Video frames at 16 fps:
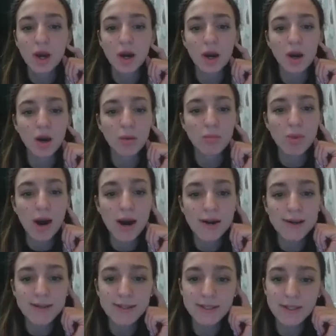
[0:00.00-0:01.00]

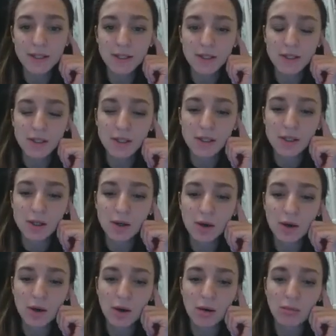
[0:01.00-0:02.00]
by uh,
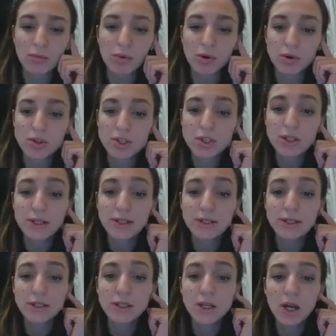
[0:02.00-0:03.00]
Botchlein.
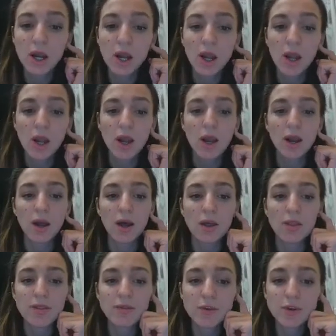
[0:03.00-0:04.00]

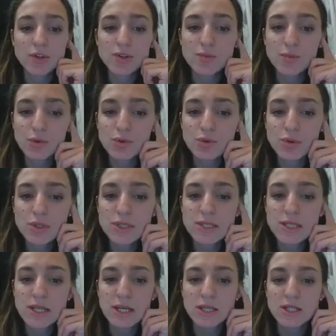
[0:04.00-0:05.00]
the first
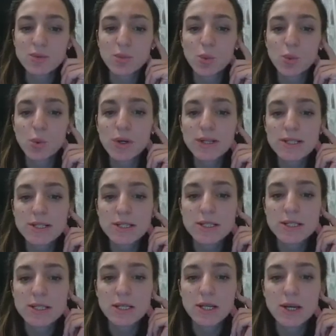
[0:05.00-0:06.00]
books
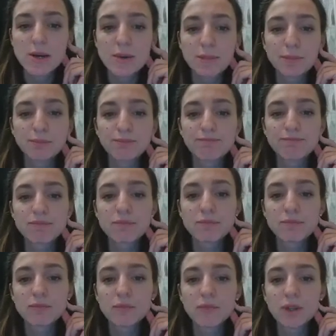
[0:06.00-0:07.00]
devoted um,
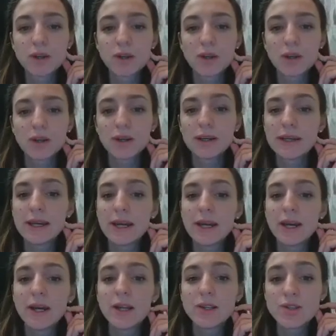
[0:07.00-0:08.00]

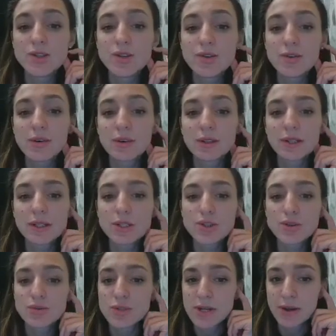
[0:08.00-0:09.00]
Entirely
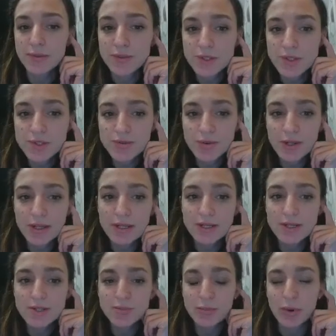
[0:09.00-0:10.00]
to dentistry
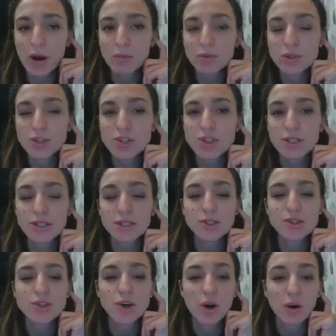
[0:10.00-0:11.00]
is published
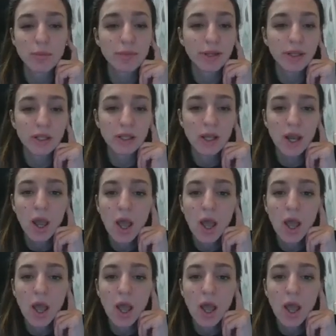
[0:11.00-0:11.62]
in Germany,